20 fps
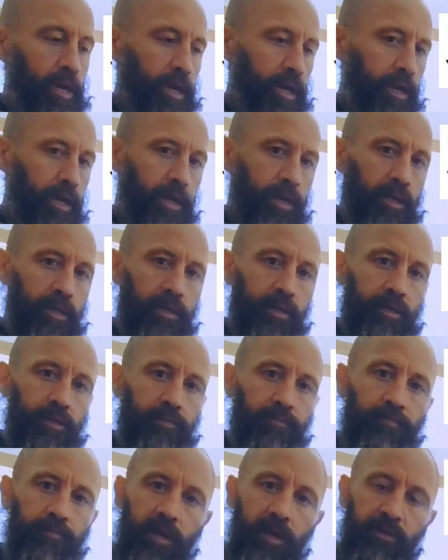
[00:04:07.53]
And
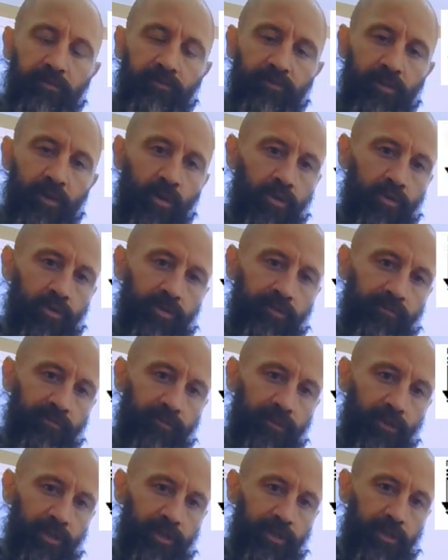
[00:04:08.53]
if those
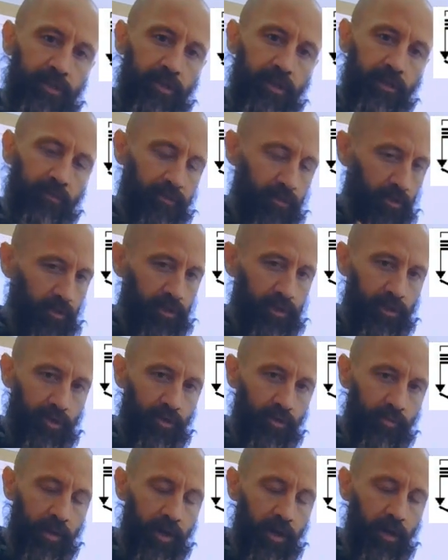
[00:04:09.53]

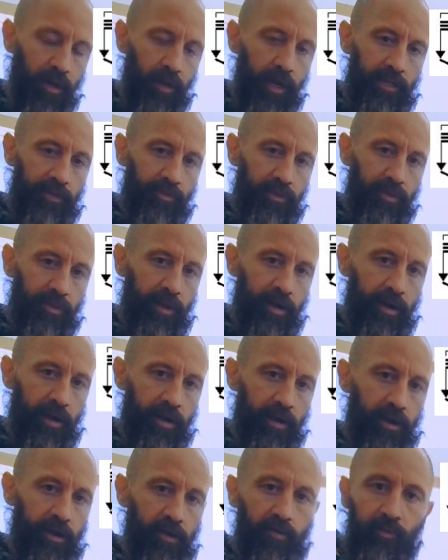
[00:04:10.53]
2 middle lines were
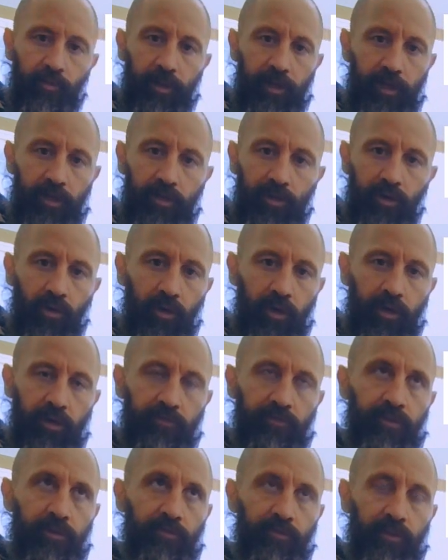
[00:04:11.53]
there, it would be a totally
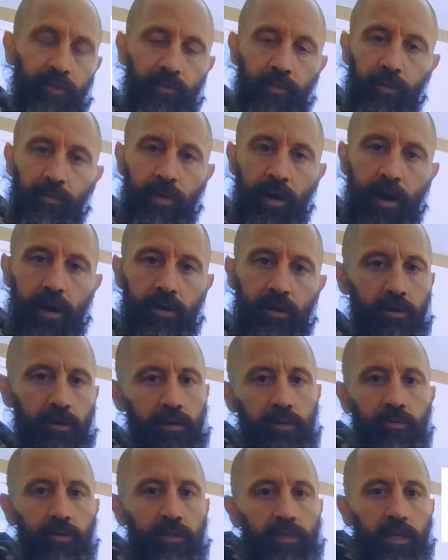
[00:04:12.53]
different rhythmic pattern.
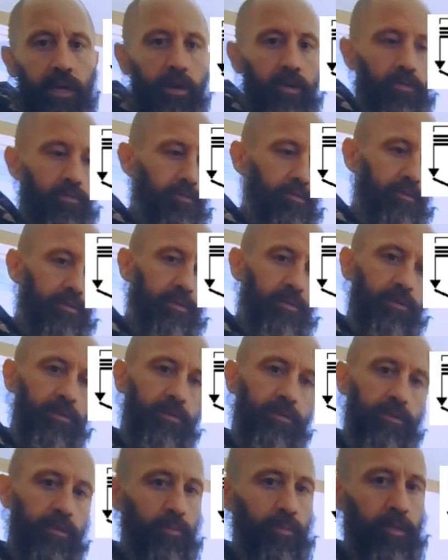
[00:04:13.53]
It would sound
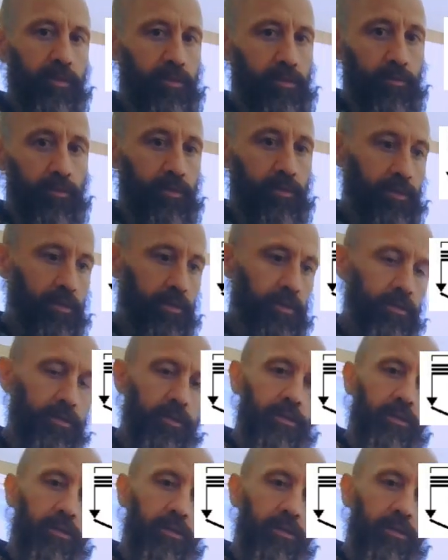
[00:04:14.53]
something similar to this.